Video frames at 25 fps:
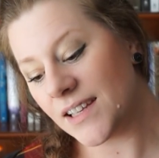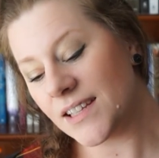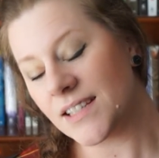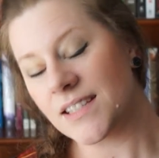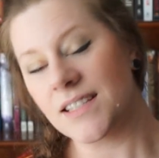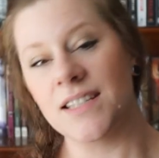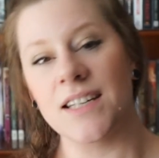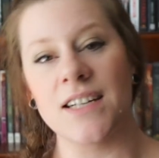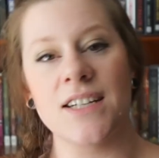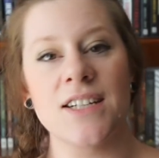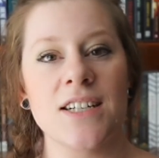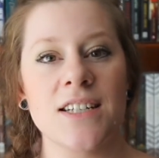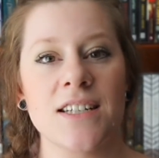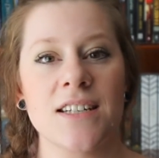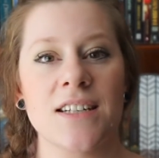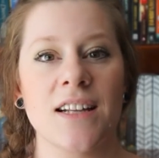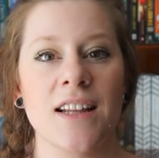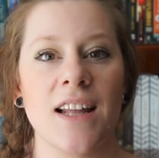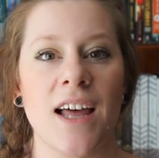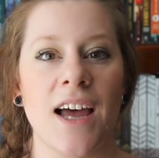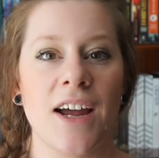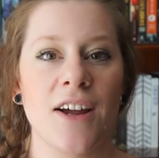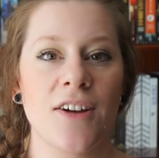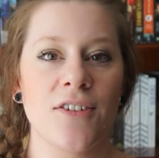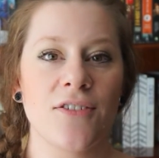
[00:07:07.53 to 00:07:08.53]
such is the
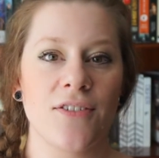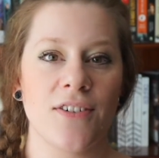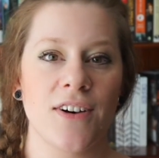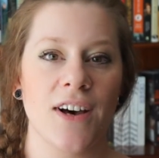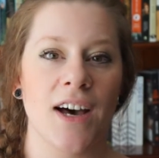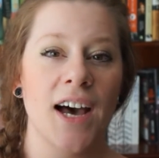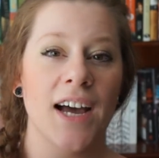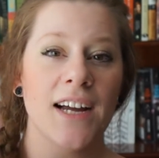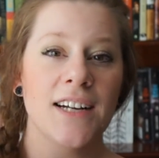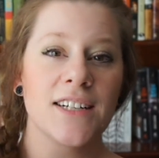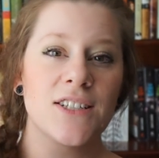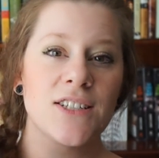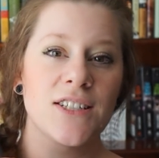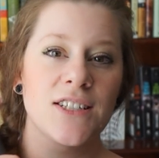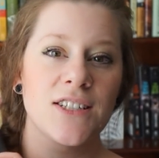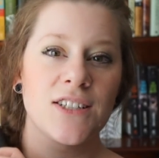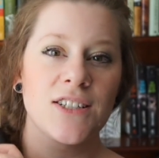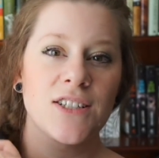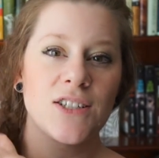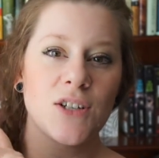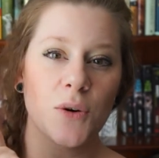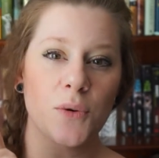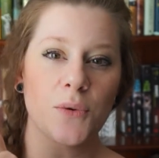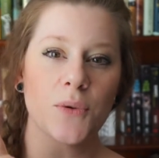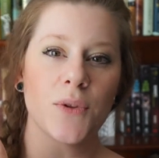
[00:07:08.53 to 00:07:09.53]
life. I
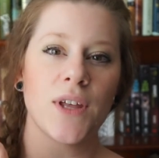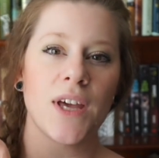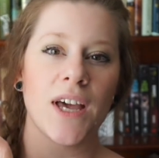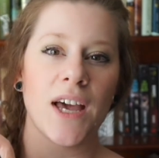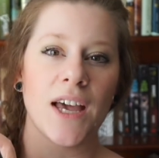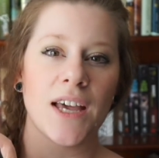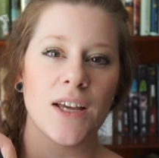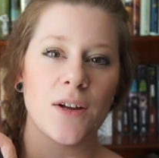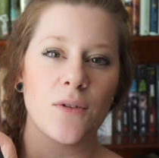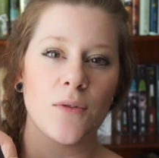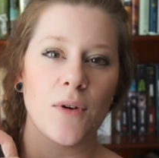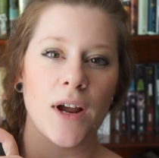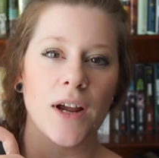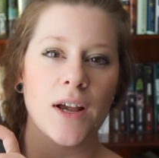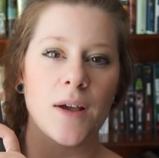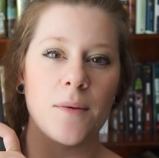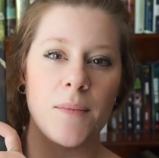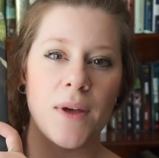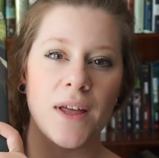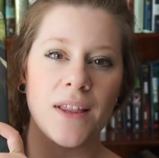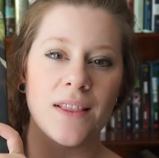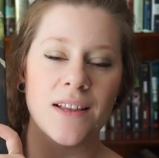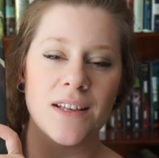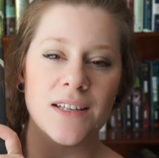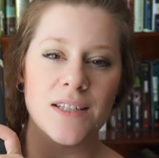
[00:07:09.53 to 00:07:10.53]
don't think I can
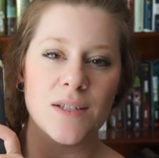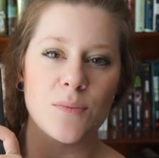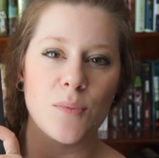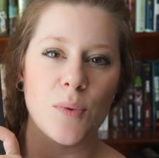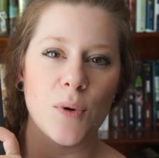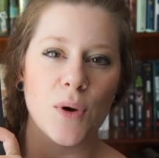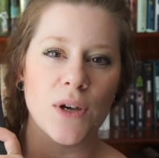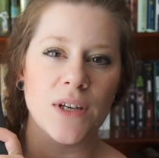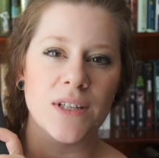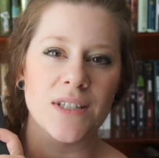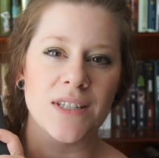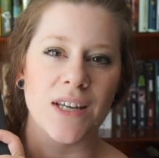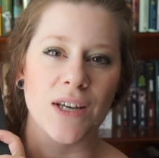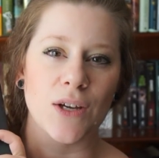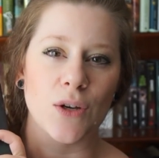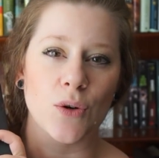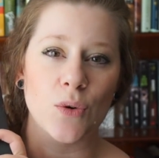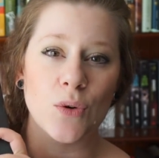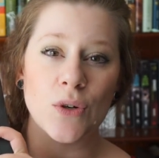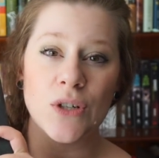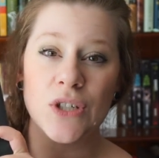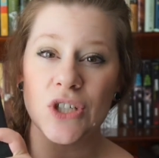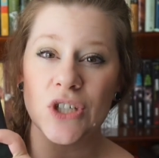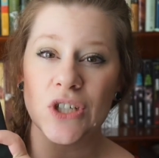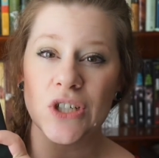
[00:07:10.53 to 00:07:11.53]
recommend this book as a
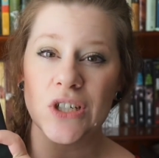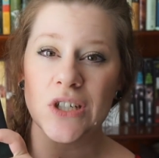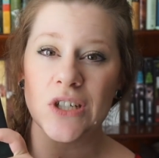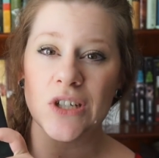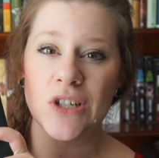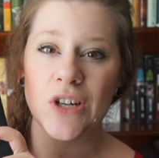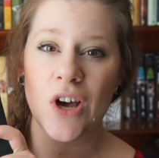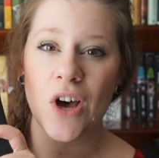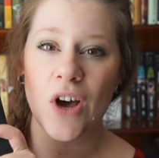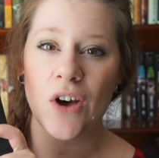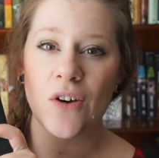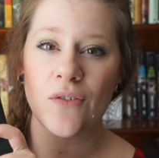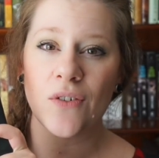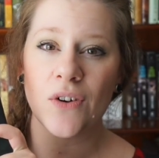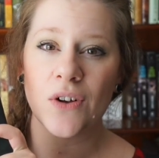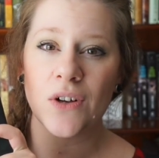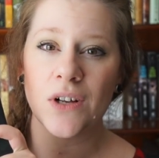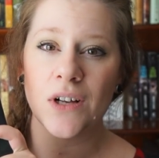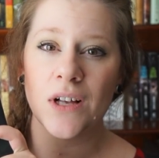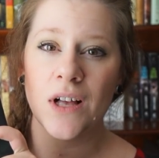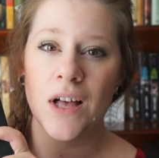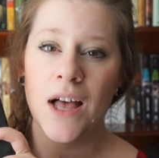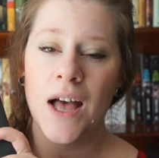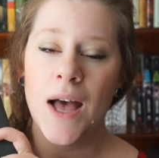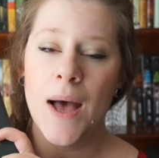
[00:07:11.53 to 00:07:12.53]
Christian
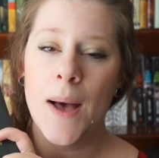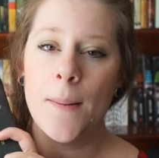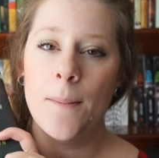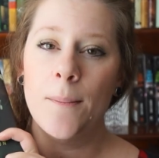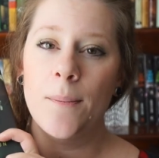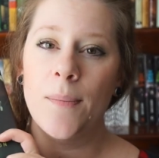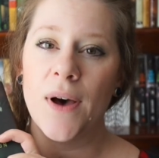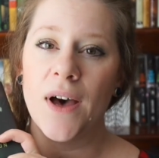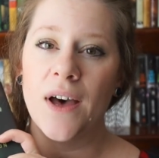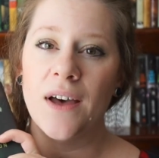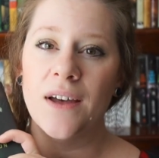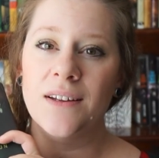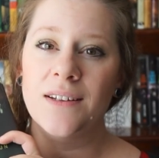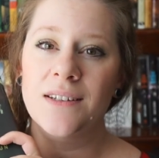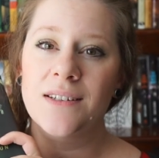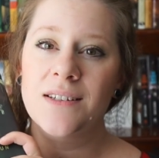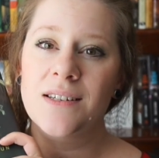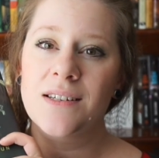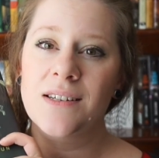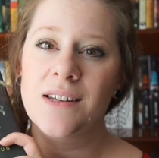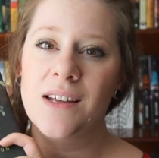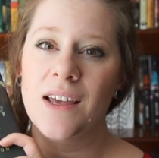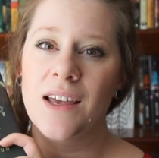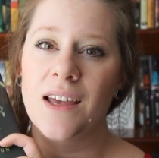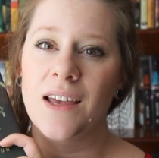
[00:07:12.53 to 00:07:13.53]
novel,
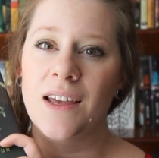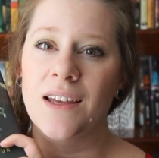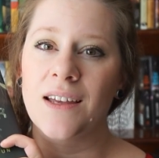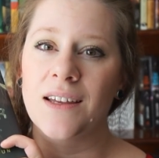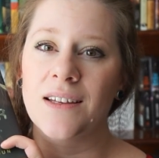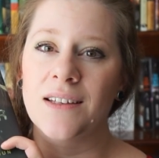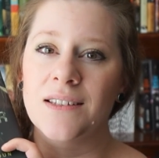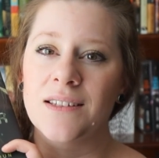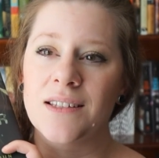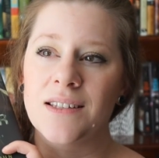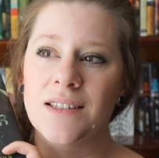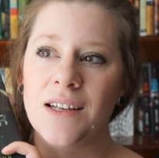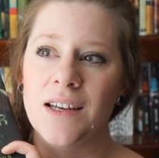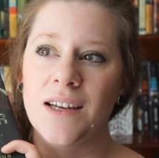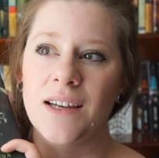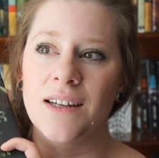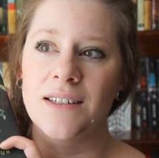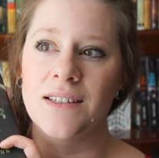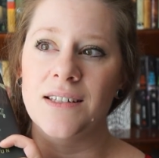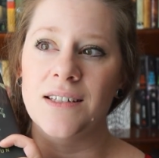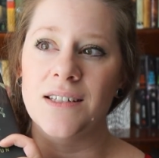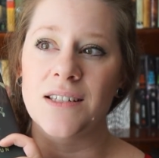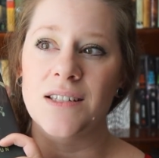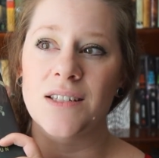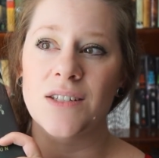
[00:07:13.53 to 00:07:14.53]
but is
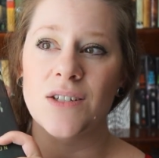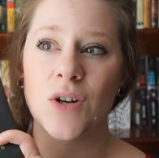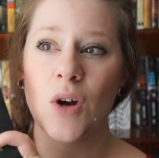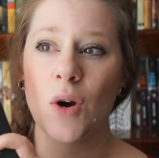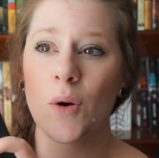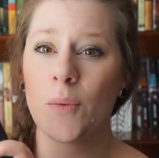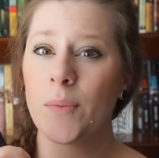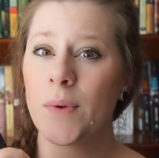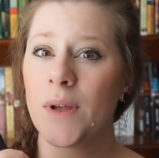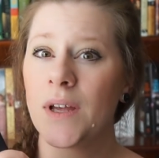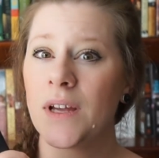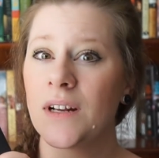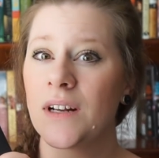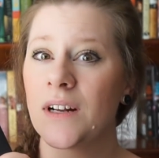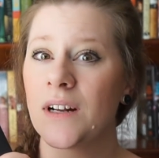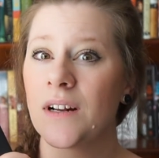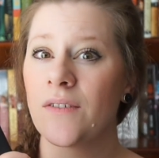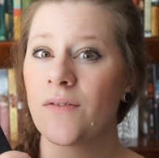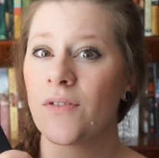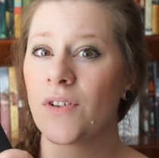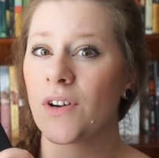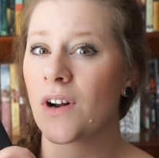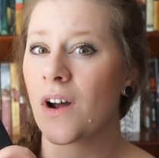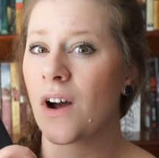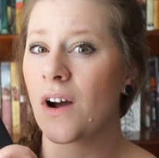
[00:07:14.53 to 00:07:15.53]
a dystopian, and
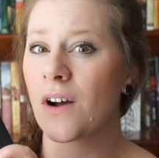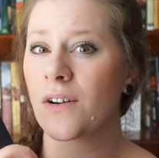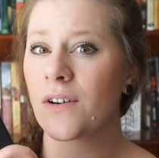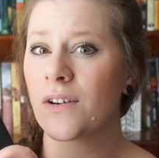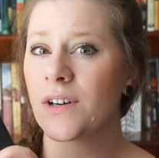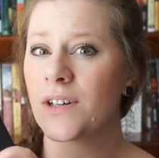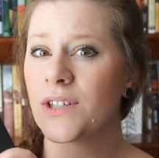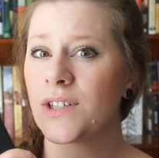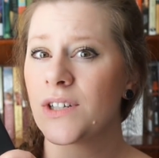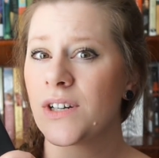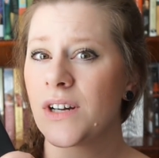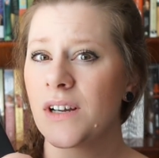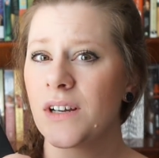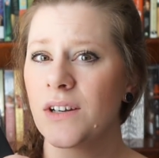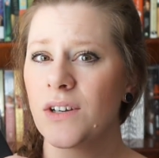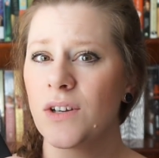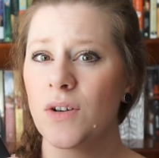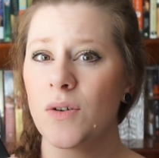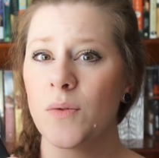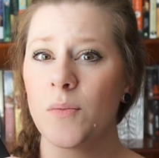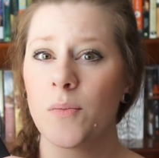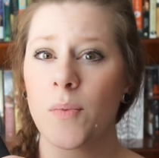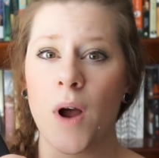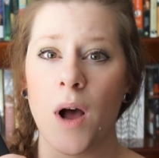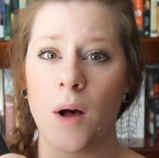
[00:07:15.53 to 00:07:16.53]
if you're not Christian,
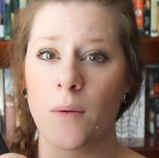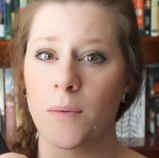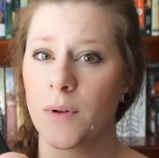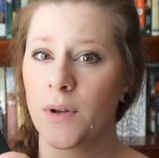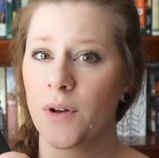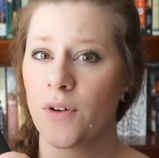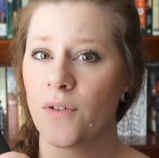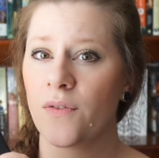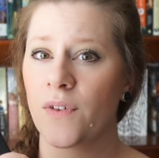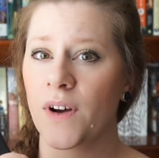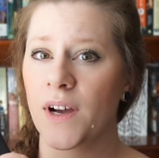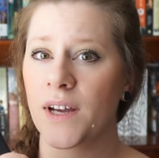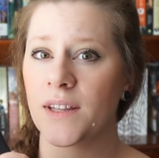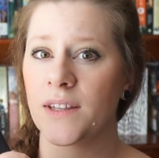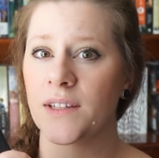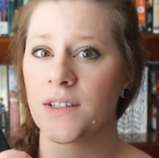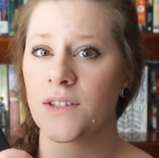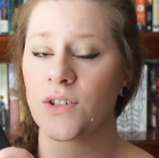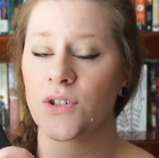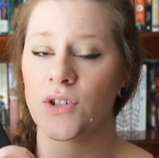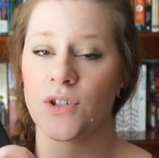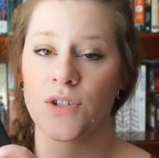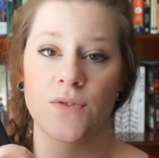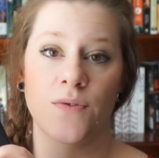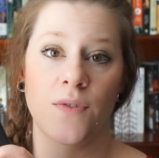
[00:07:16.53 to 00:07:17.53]
you probably will find
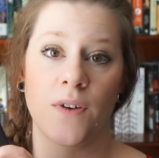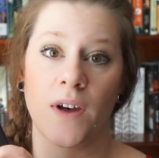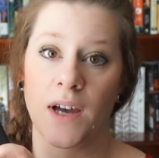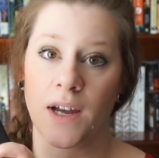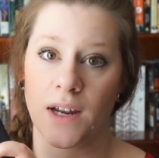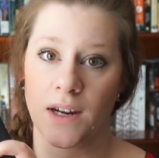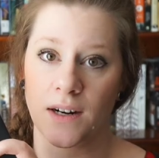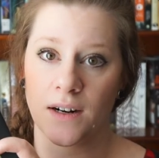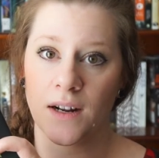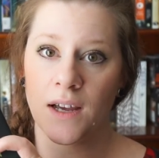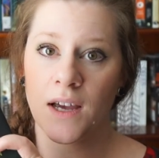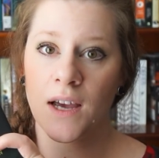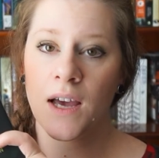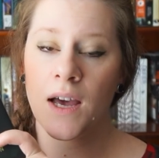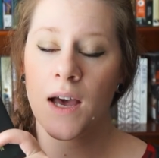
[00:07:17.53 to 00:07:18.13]
this just fine.